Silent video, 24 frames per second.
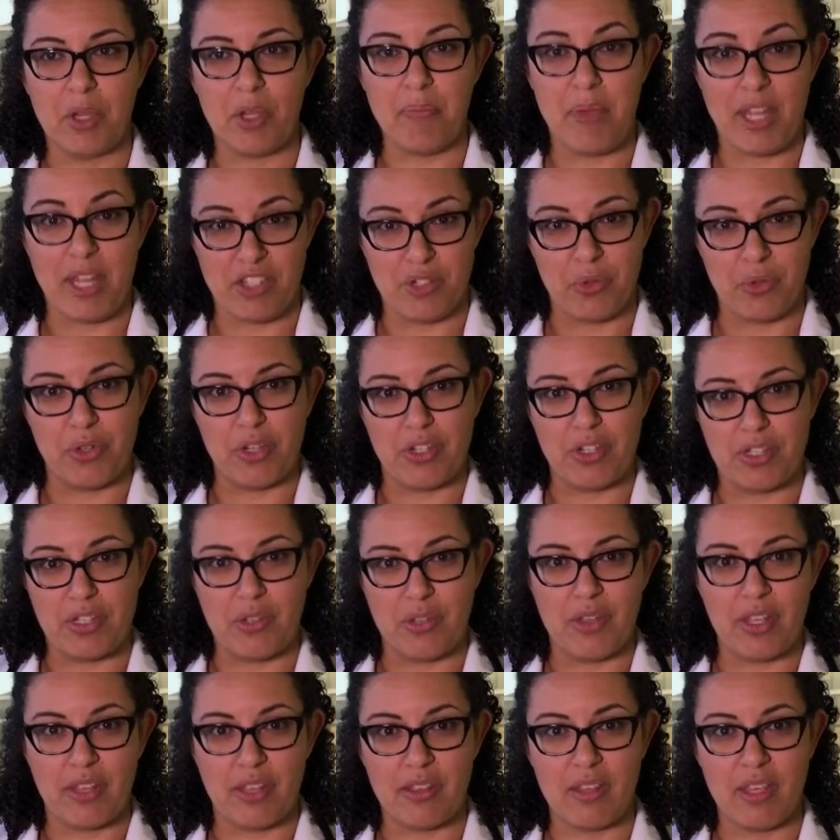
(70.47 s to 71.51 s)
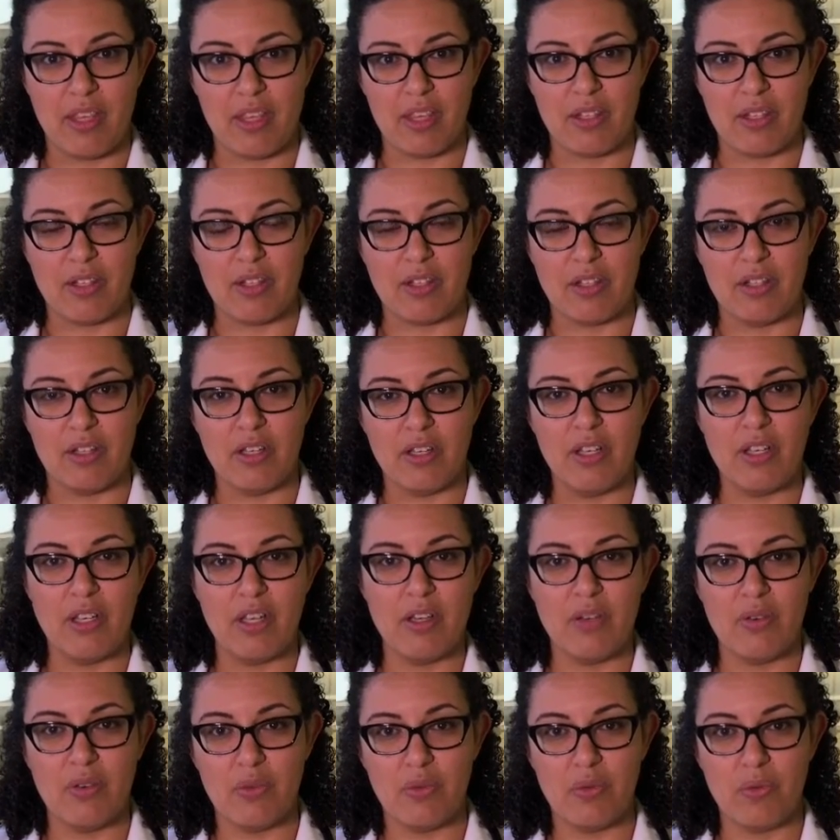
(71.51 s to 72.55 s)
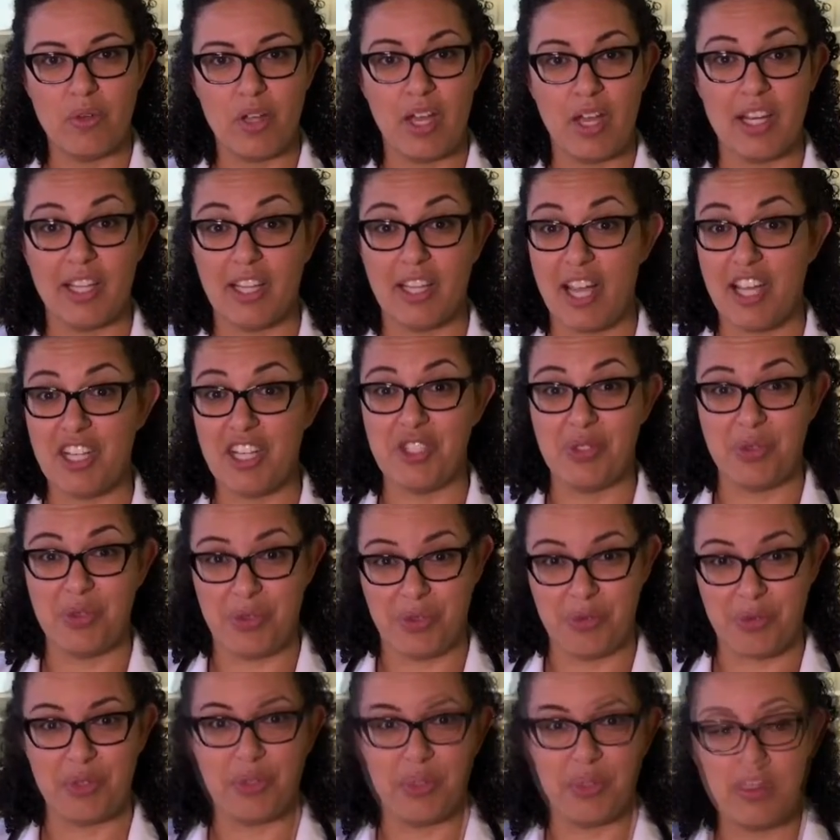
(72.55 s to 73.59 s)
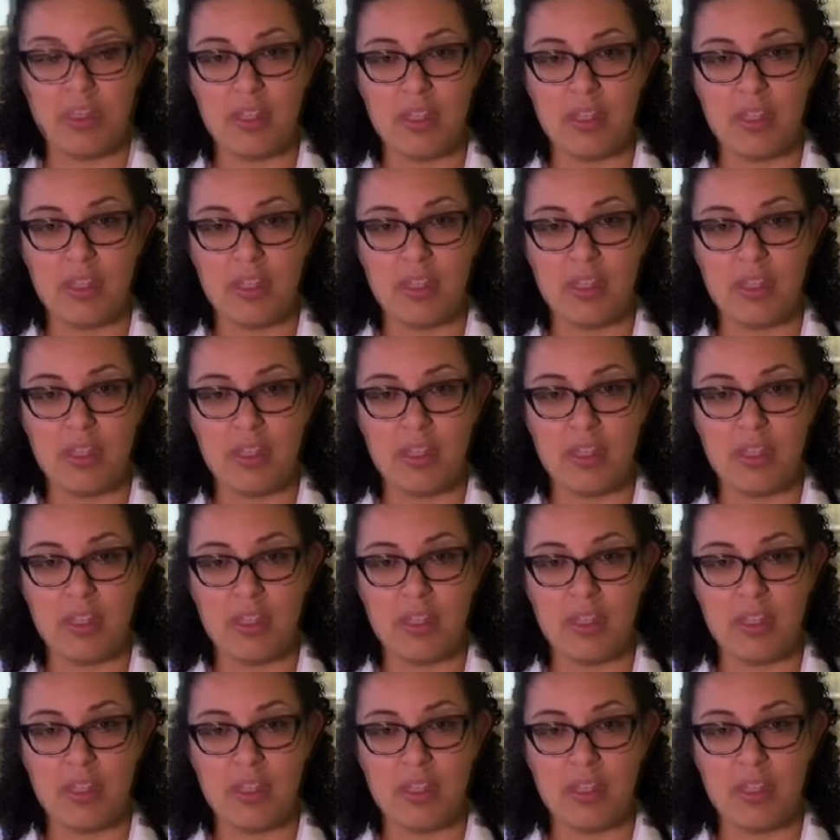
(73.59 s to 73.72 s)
mentor so that they can kind of guide you through.